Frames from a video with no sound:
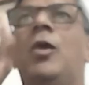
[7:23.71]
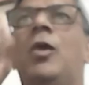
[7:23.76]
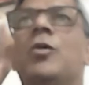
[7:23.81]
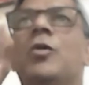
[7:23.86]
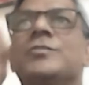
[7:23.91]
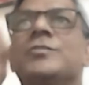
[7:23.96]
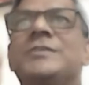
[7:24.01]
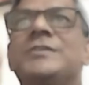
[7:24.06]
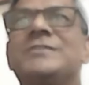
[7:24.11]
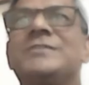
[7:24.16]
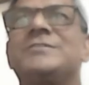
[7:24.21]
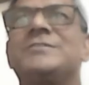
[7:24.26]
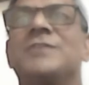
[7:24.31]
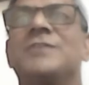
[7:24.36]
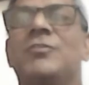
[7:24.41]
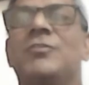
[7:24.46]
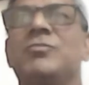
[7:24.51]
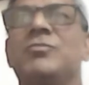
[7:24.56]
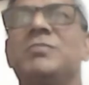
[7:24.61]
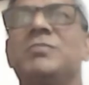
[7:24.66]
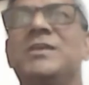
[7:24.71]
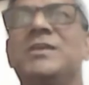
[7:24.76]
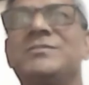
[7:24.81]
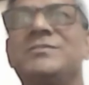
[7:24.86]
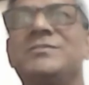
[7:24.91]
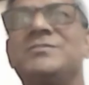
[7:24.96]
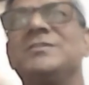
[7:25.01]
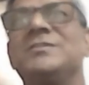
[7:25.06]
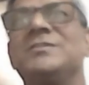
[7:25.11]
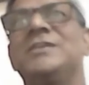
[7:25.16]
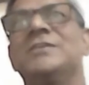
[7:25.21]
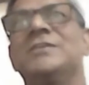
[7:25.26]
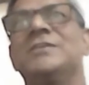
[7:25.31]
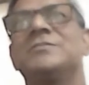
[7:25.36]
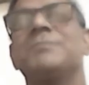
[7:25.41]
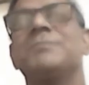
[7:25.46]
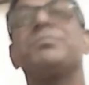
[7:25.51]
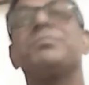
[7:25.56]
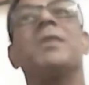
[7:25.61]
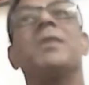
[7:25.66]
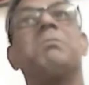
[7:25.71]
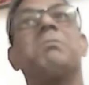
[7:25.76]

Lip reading: oh, this sound means this.